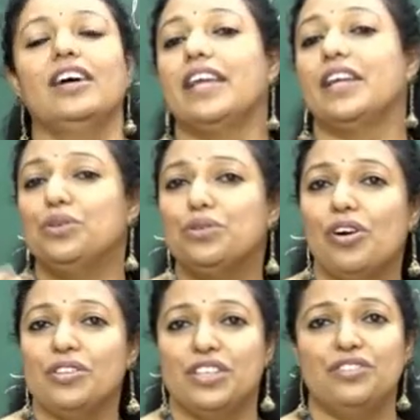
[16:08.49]
they do
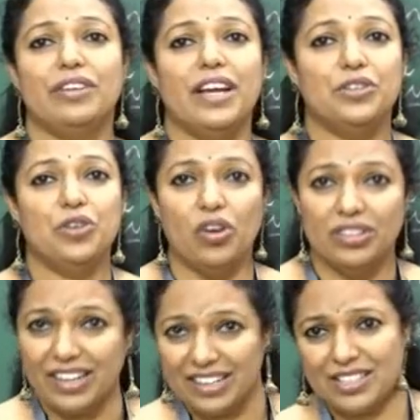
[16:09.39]
concentrate on
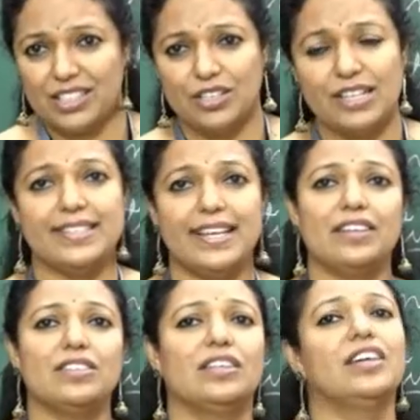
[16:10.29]
the industrial
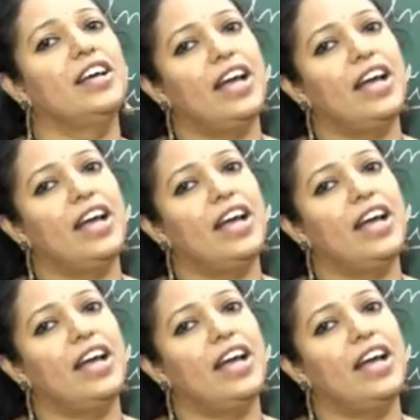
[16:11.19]
sector